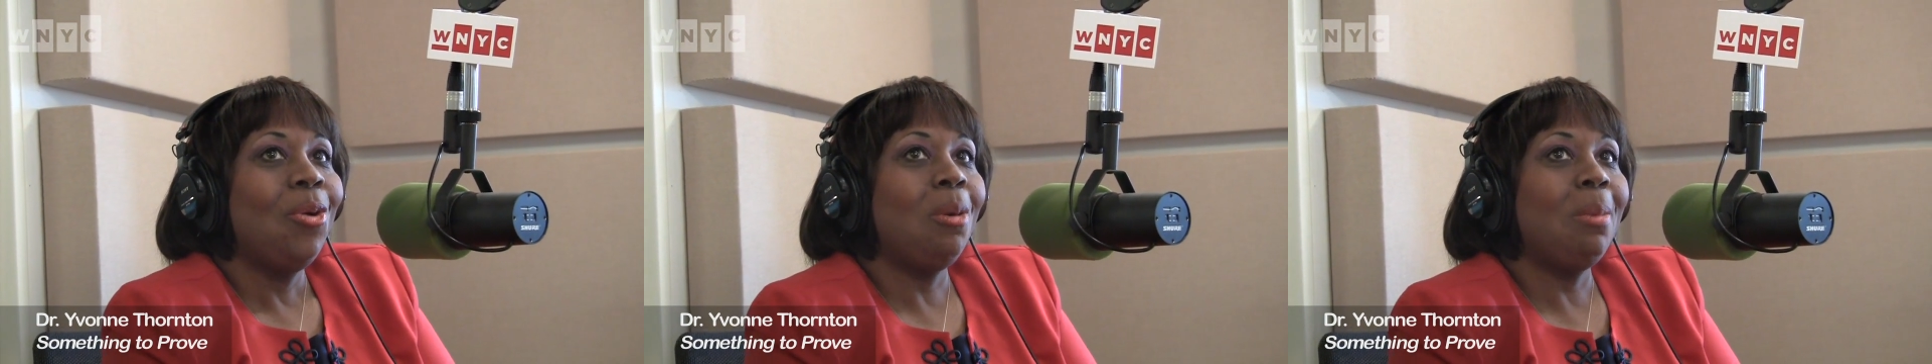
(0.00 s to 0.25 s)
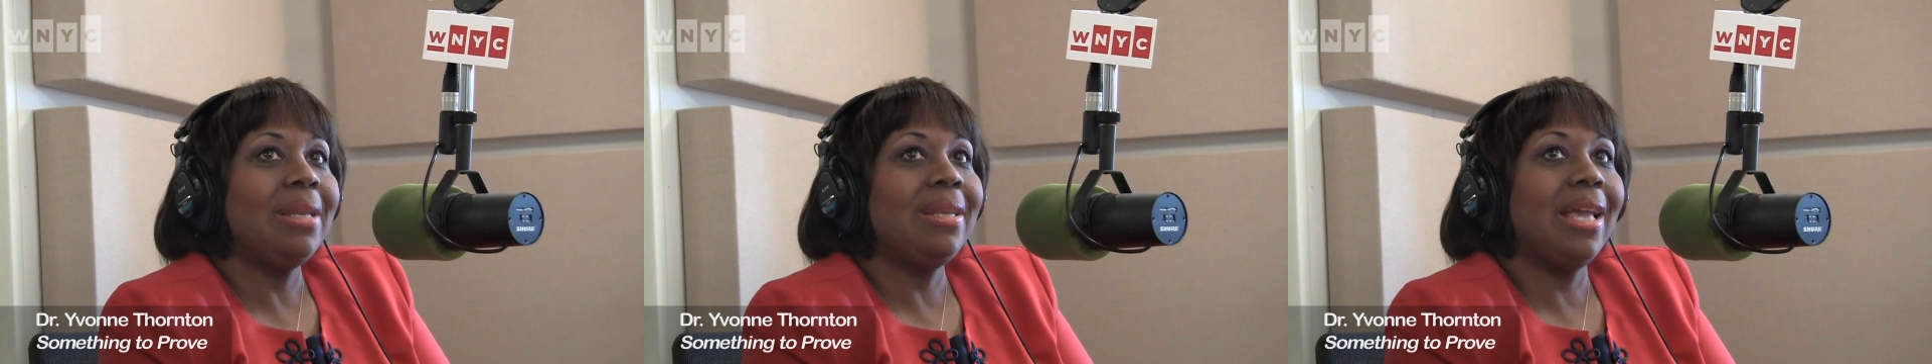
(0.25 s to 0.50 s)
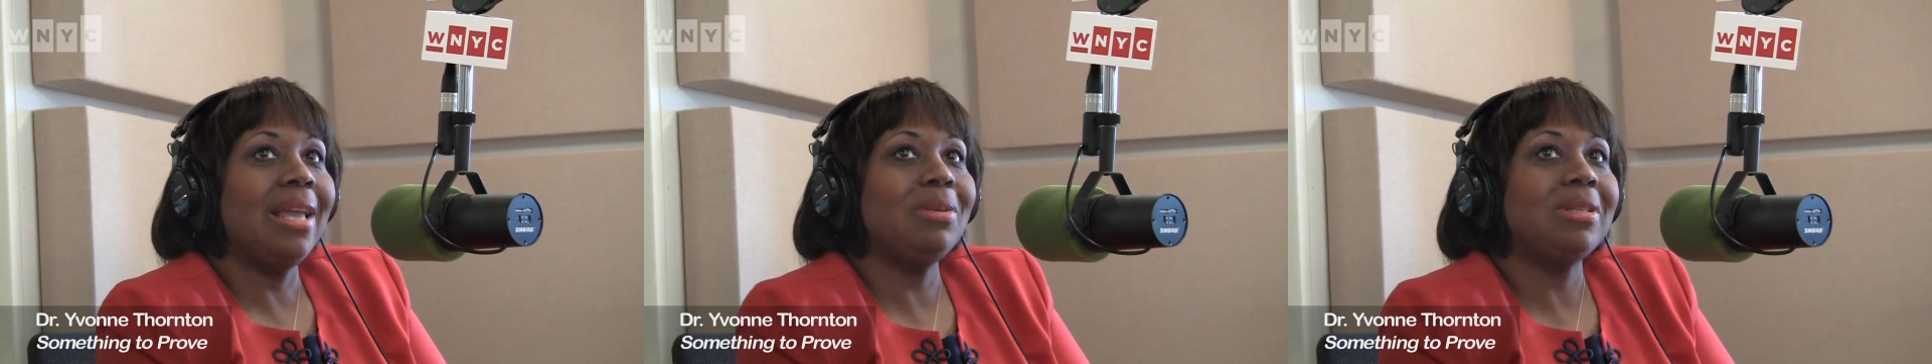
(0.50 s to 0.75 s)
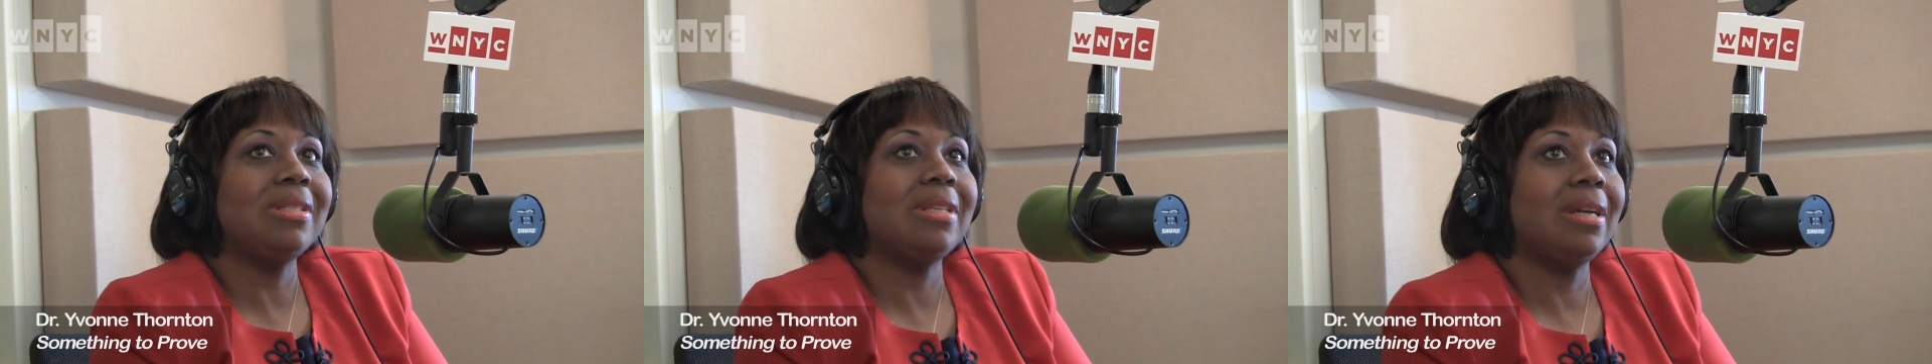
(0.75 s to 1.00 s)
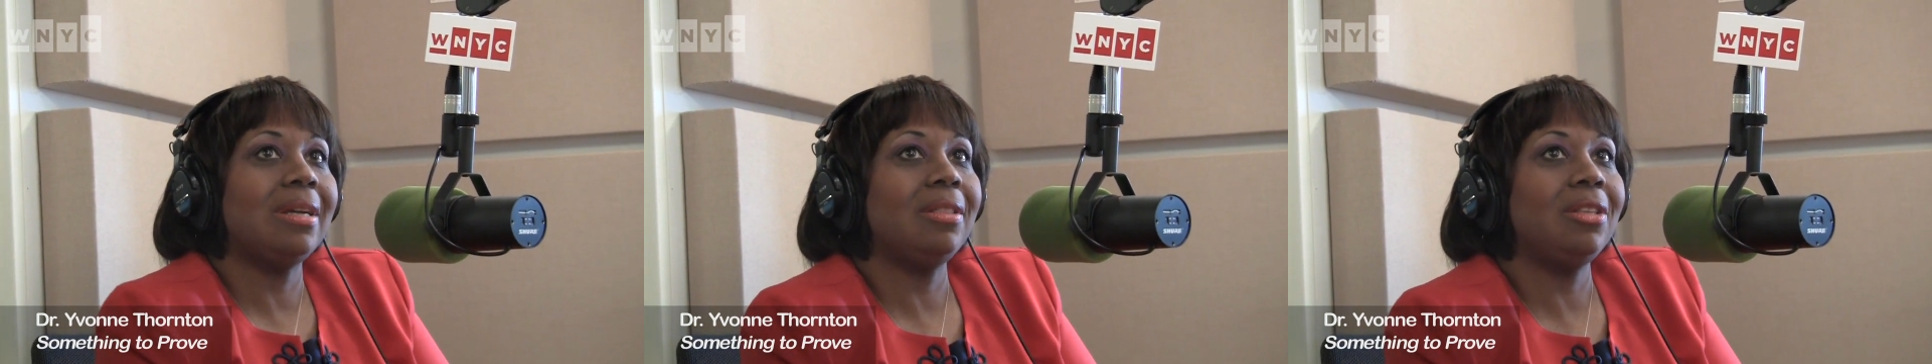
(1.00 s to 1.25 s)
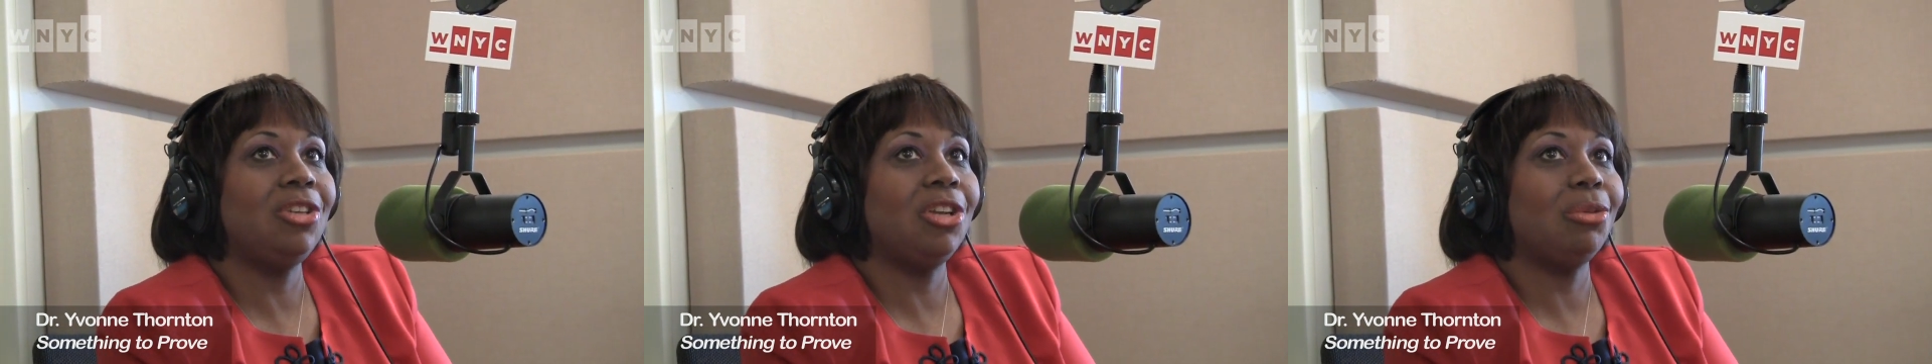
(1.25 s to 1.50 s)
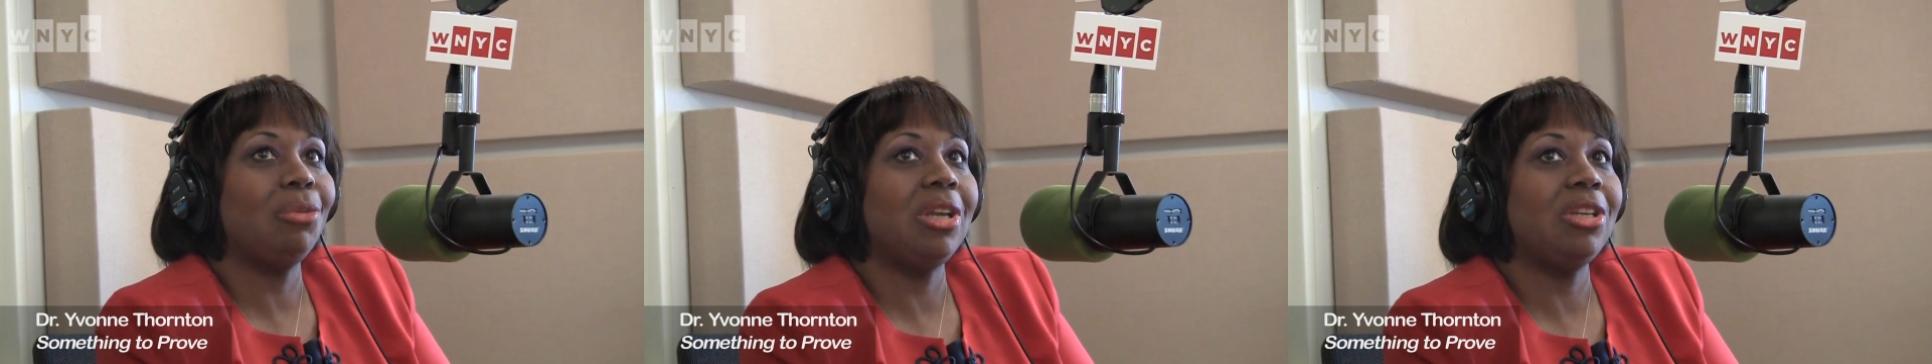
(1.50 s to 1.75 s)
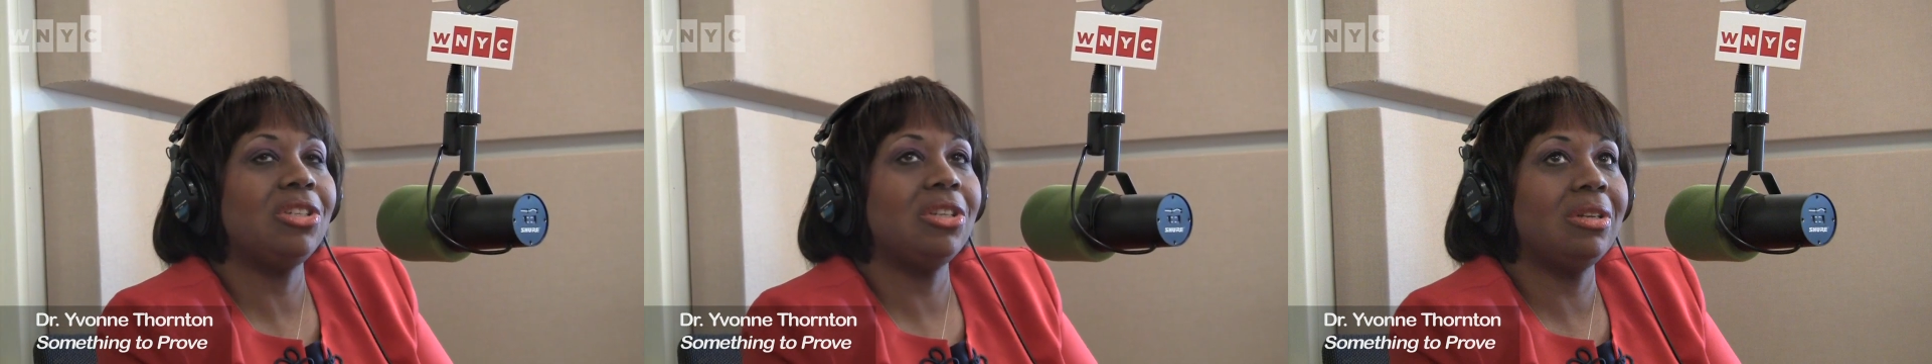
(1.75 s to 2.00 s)
Well, my dad was the
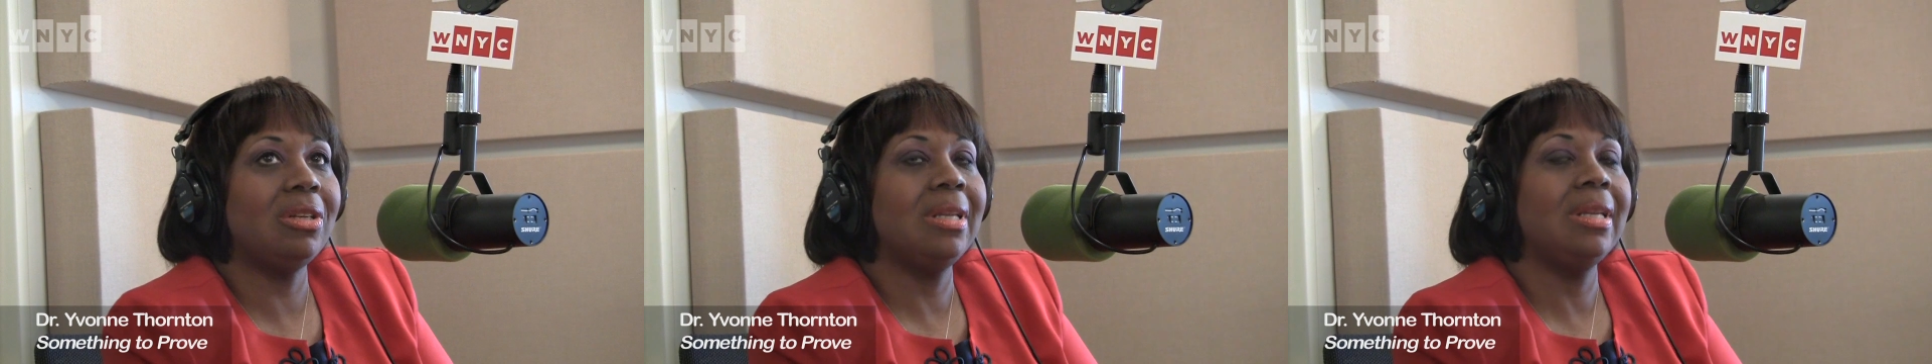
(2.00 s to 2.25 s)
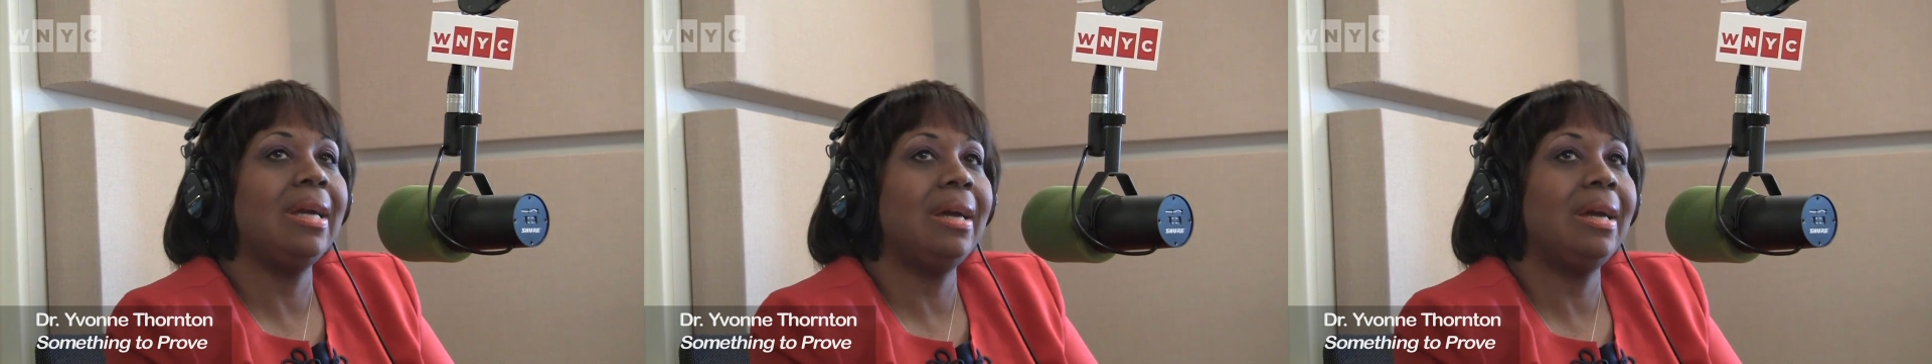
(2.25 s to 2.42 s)
generation